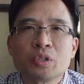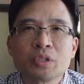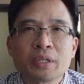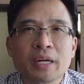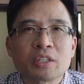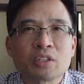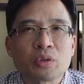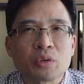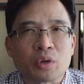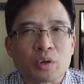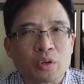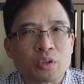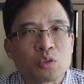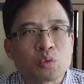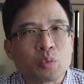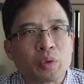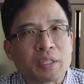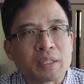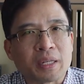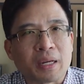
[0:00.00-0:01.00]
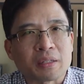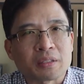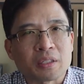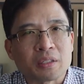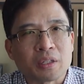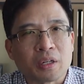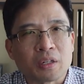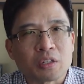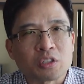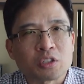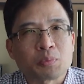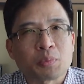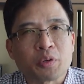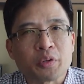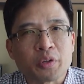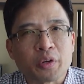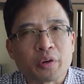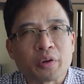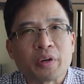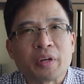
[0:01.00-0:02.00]
you like to earn $20,000 per
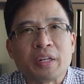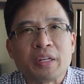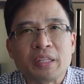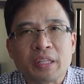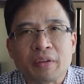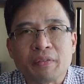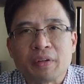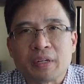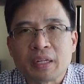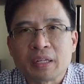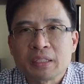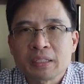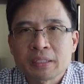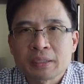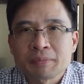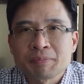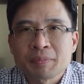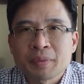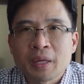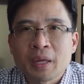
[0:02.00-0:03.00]
year in dividends?